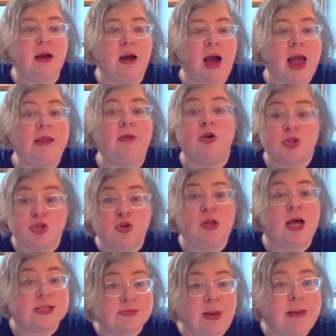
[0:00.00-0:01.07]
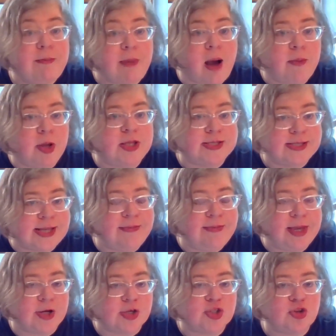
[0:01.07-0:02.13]
I also lost my mom on the same
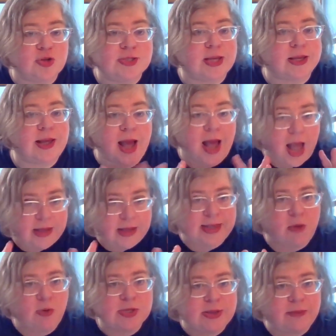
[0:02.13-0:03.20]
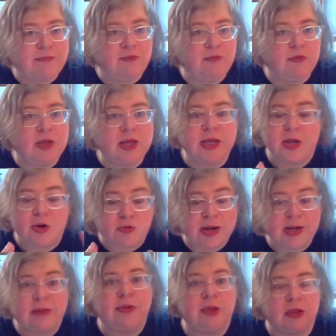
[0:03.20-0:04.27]
year. So it's like, that was an
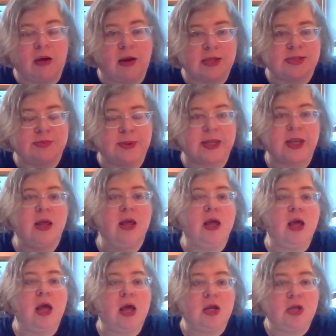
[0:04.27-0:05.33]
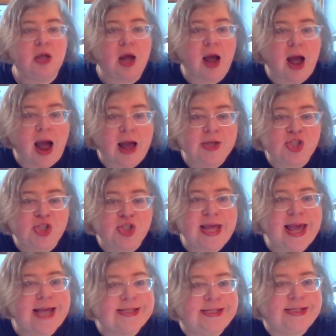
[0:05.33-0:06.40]
incredible loss, but she
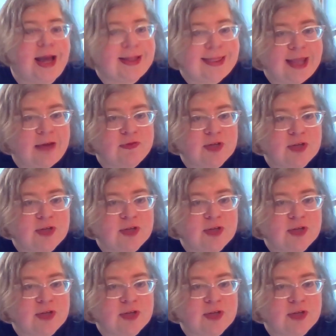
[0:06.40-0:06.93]
has not left